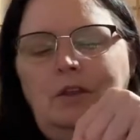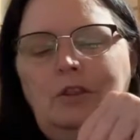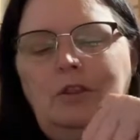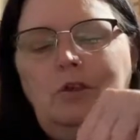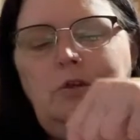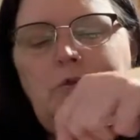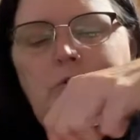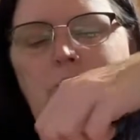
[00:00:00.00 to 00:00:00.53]

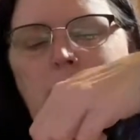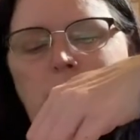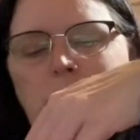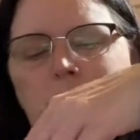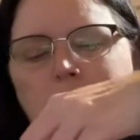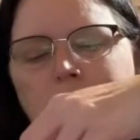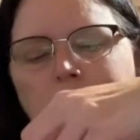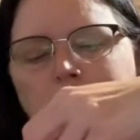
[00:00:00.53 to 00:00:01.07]
Those are
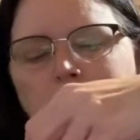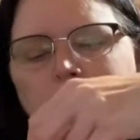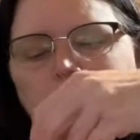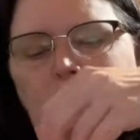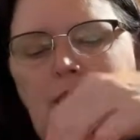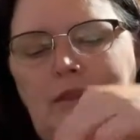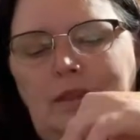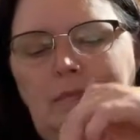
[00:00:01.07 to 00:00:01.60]
so
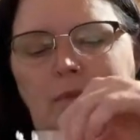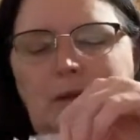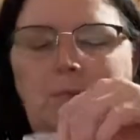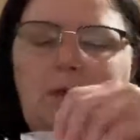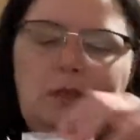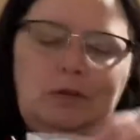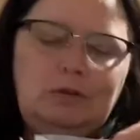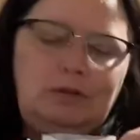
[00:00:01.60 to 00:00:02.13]
cool. They might
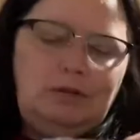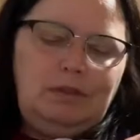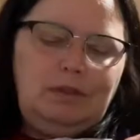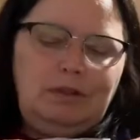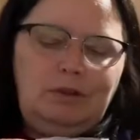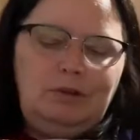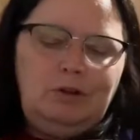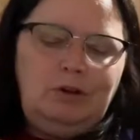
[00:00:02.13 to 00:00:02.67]
be
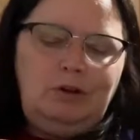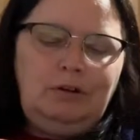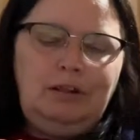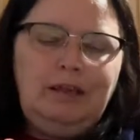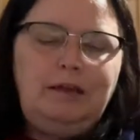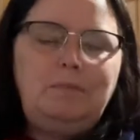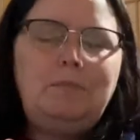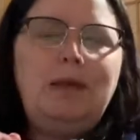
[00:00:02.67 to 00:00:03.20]
good on
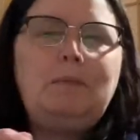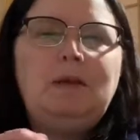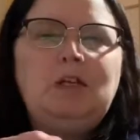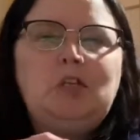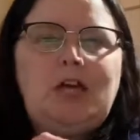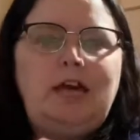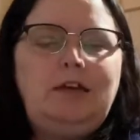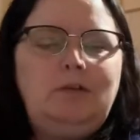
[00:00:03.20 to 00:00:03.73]
like a baby
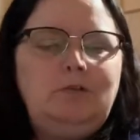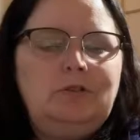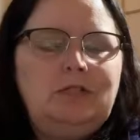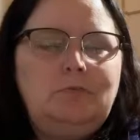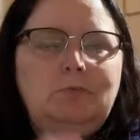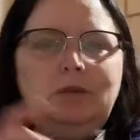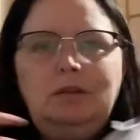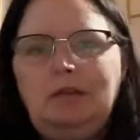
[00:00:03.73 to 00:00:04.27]
jacket or
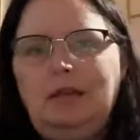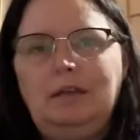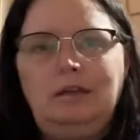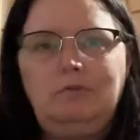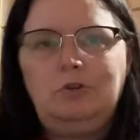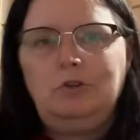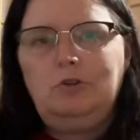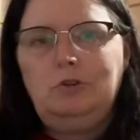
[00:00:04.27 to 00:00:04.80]
something, like
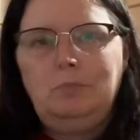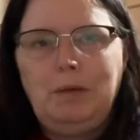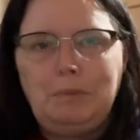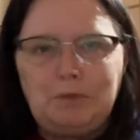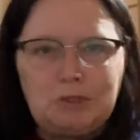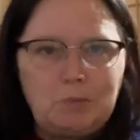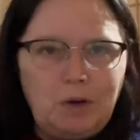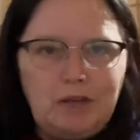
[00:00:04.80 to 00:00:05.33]
if you do the
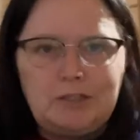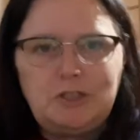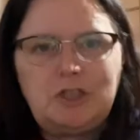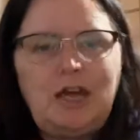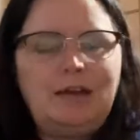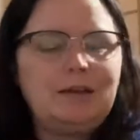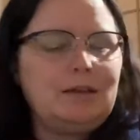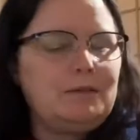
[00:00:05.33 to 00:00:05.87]
baby surprise
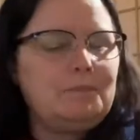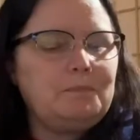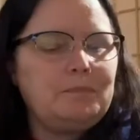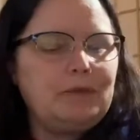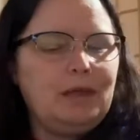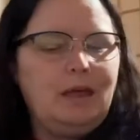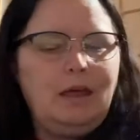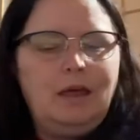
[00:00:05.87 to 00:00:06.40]
jacket.
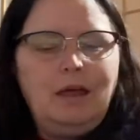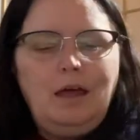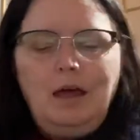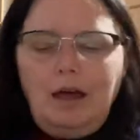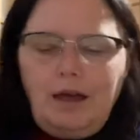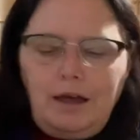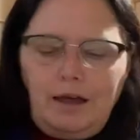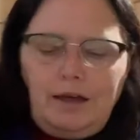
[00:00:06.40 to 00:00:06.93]

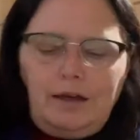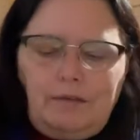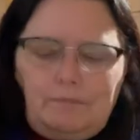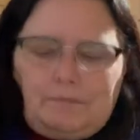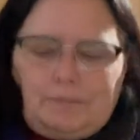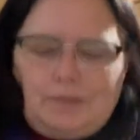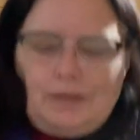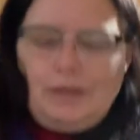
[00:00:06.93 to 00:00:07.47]
Um,
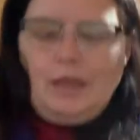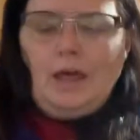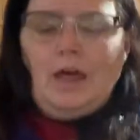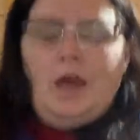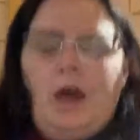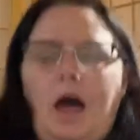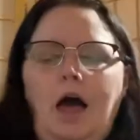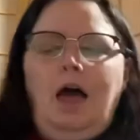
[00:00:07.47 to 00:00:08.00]

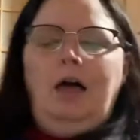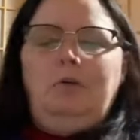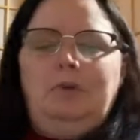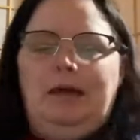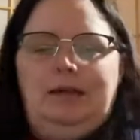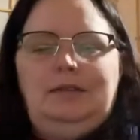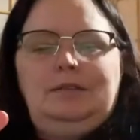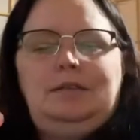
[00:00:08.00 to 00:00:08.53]
all
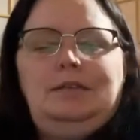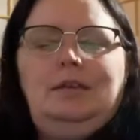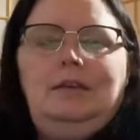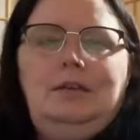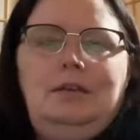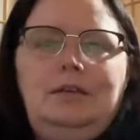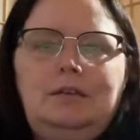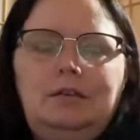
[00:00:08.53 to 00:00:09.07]
right,
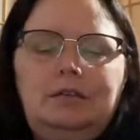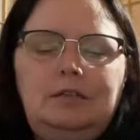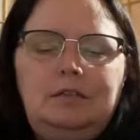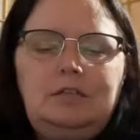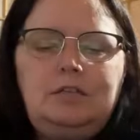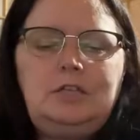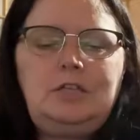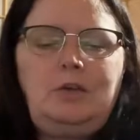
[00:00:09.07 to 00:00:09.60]

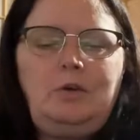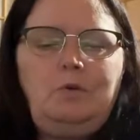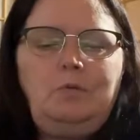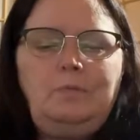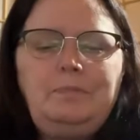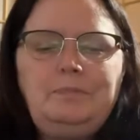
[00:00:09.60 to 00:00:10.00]
so